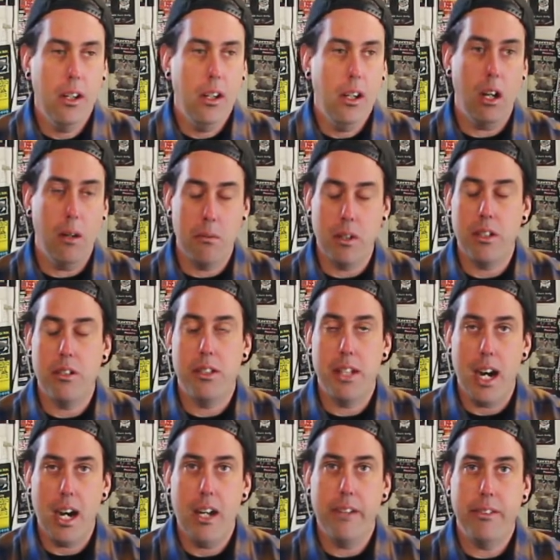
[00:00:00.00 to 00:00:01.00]
I'm going to
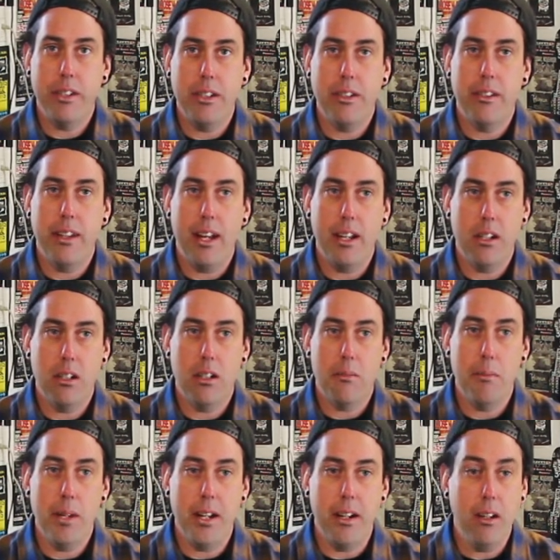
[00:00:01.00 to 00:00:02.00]
dive into that here in a
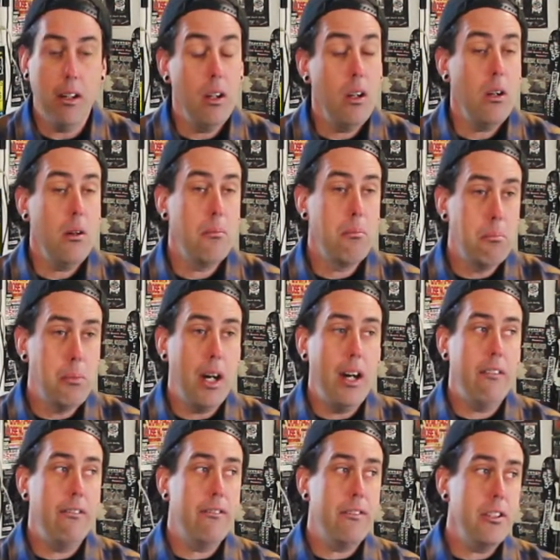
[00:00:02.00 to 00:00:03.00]
minute.
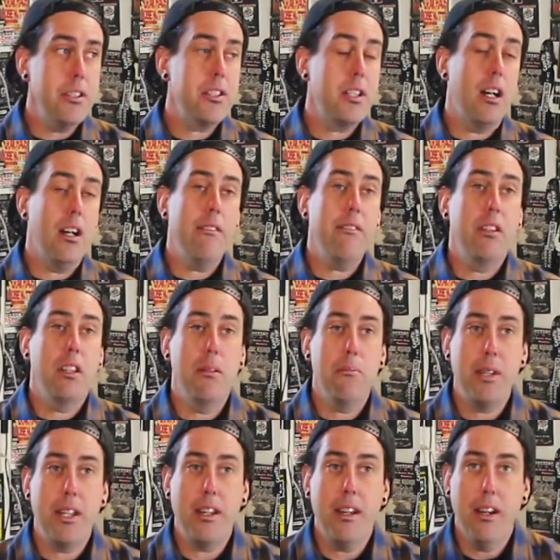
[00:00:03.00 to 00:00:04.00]
But first off, let
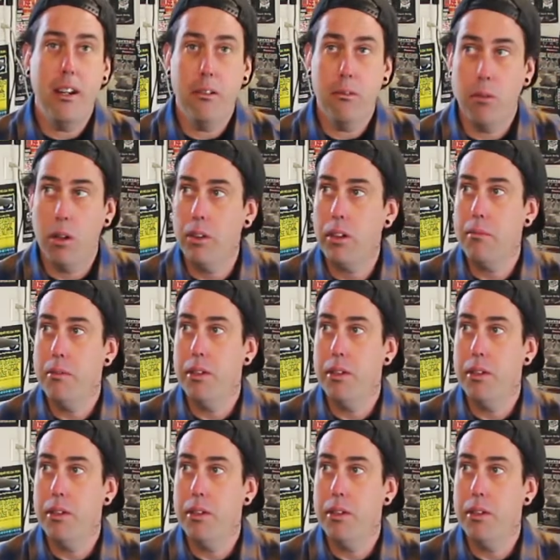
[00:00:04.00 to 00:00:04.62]
me welcome